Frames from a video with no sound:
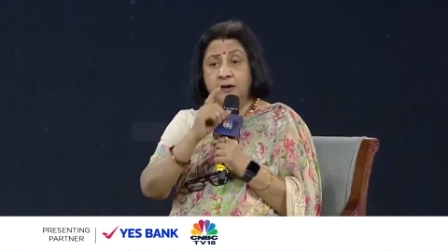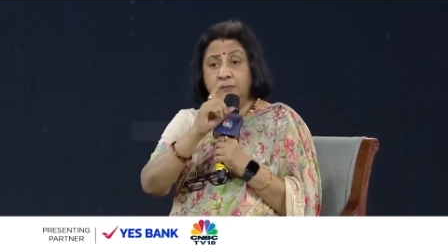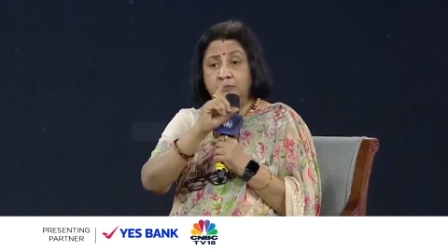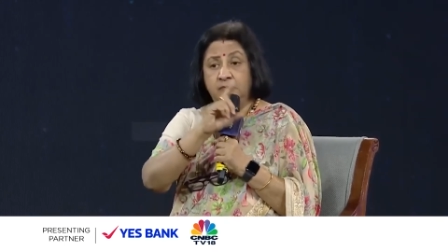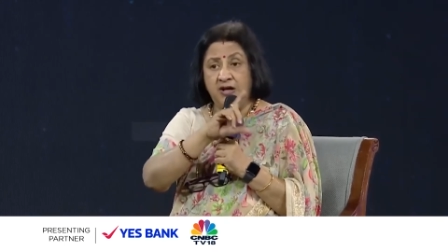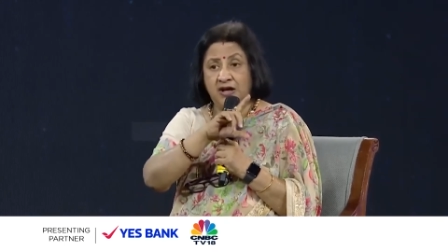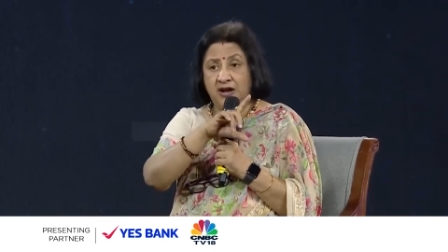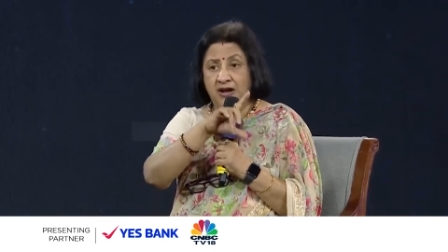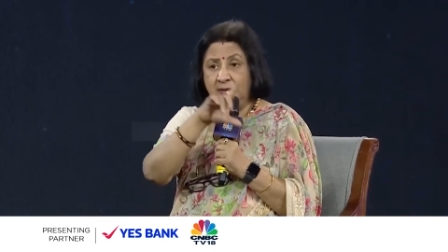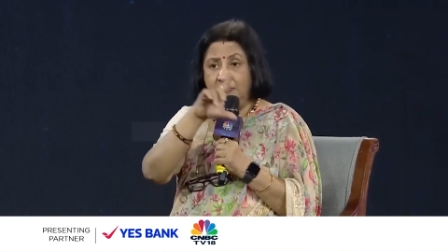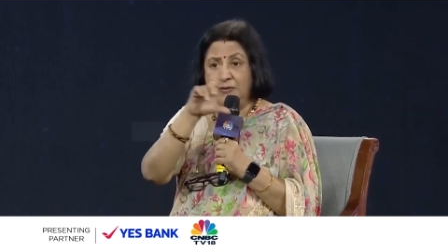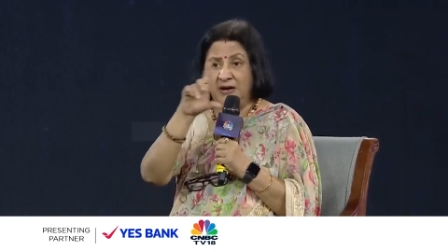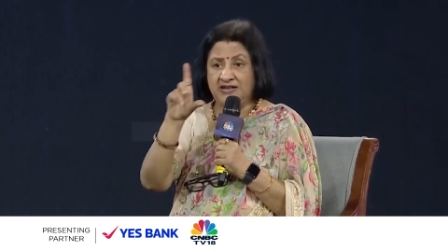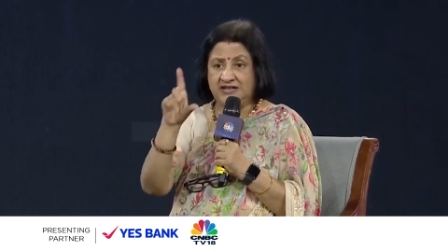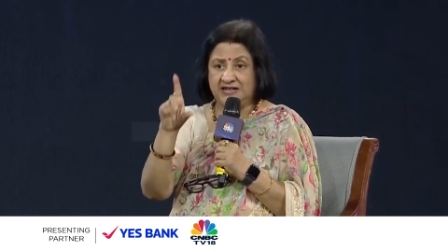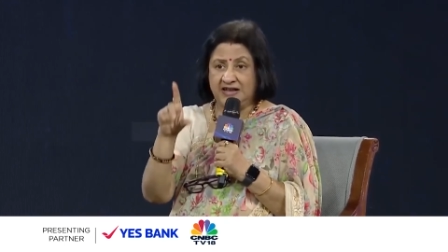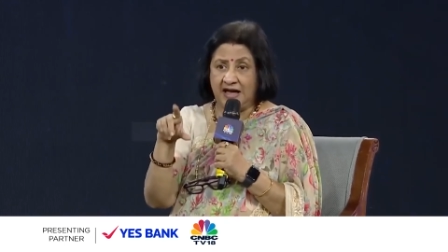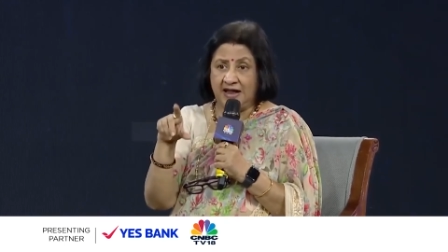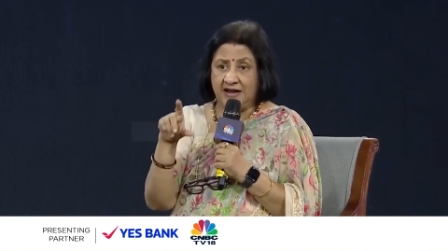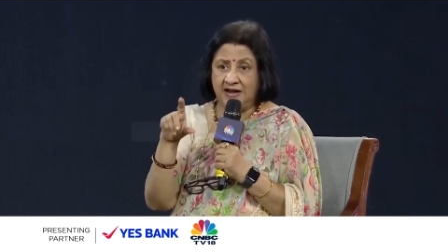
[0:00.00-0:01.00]
Merely by
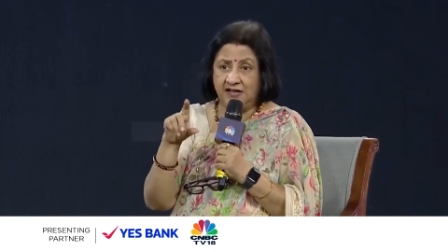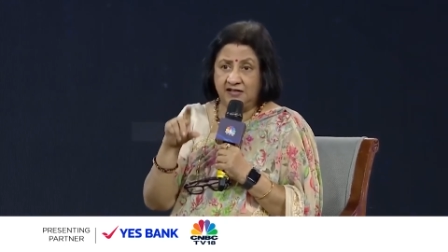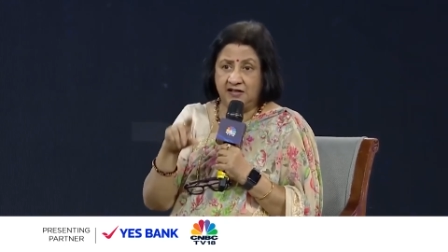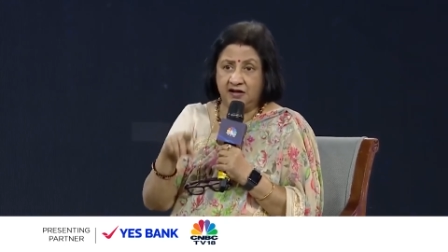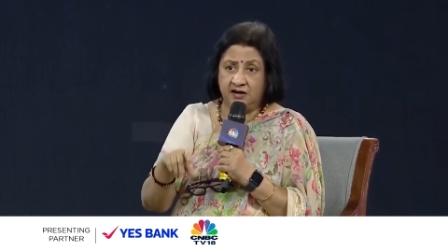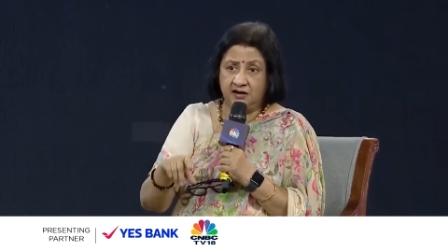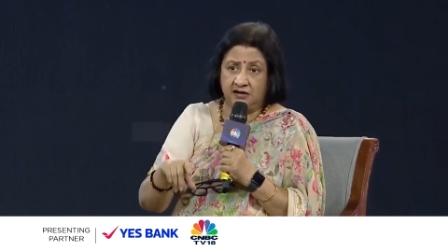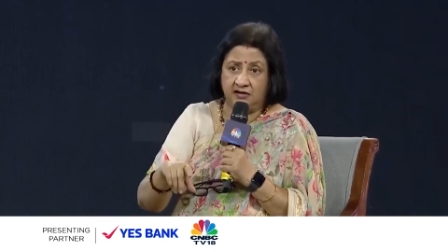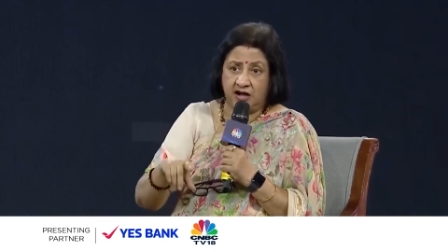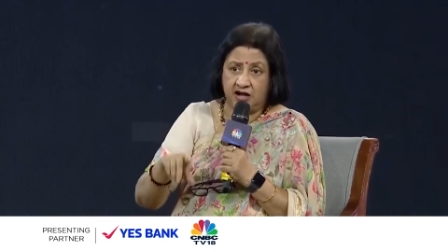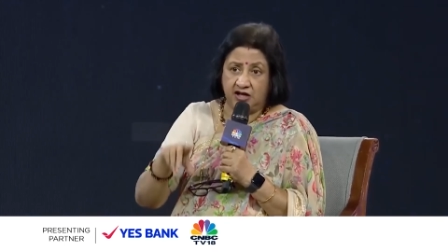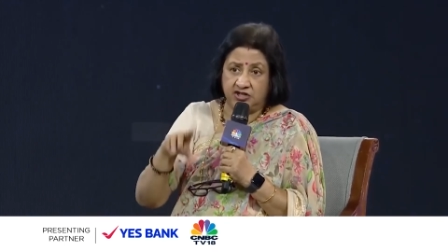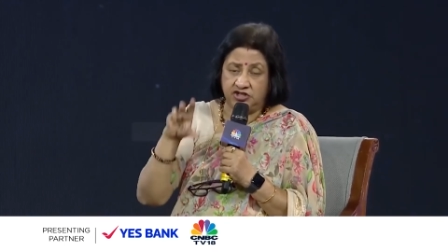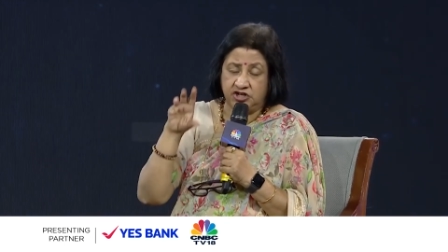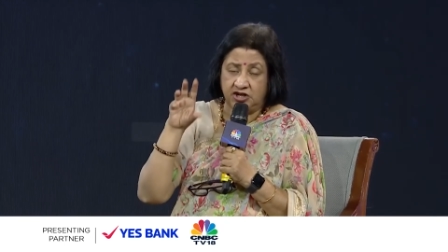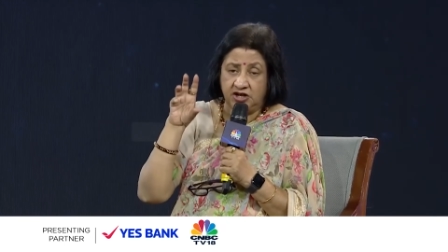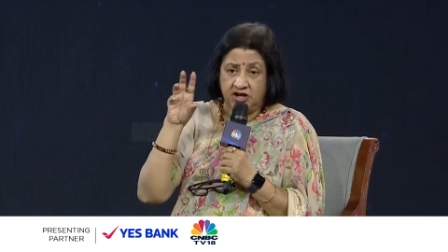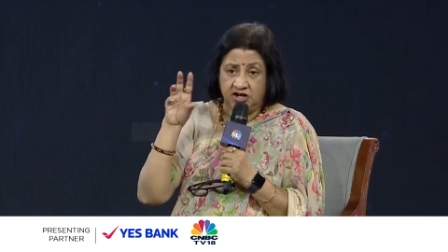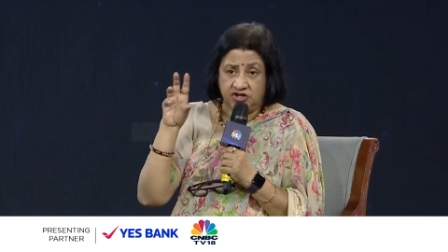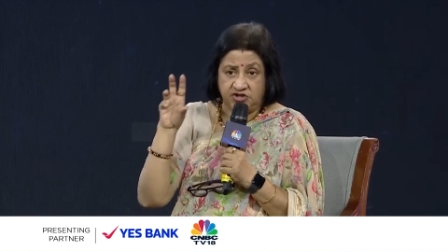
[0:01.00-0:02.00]
scanning the garage,
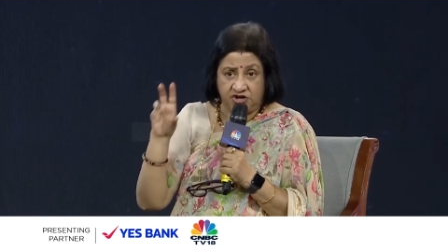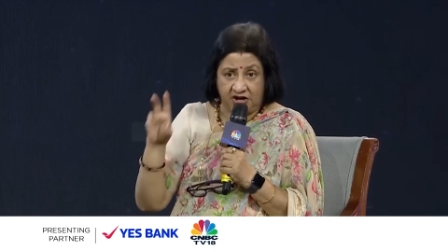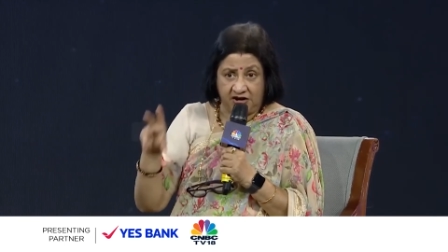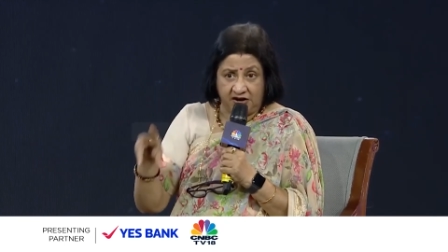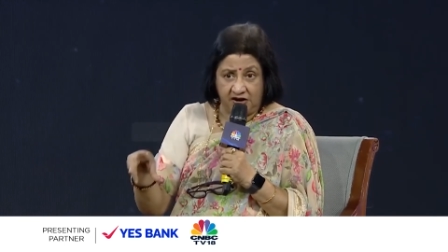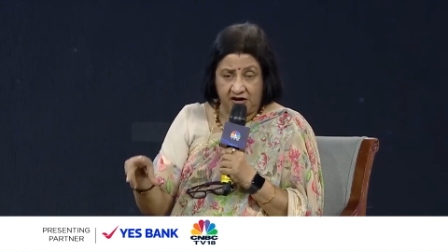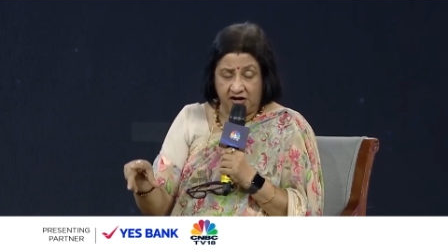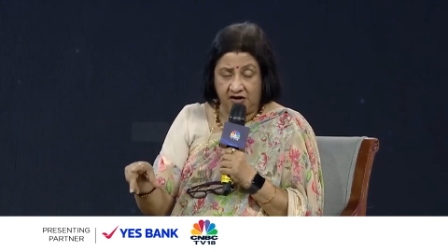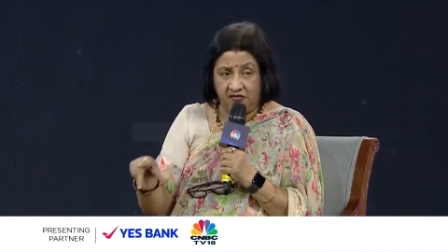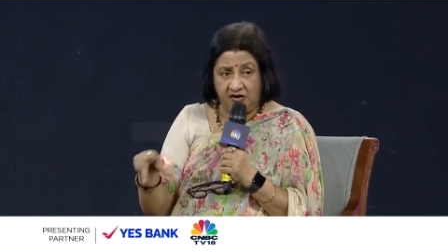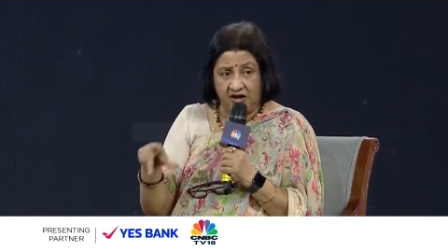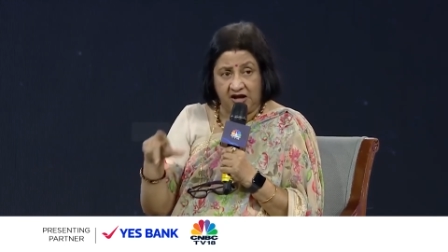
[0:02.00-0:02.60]
generative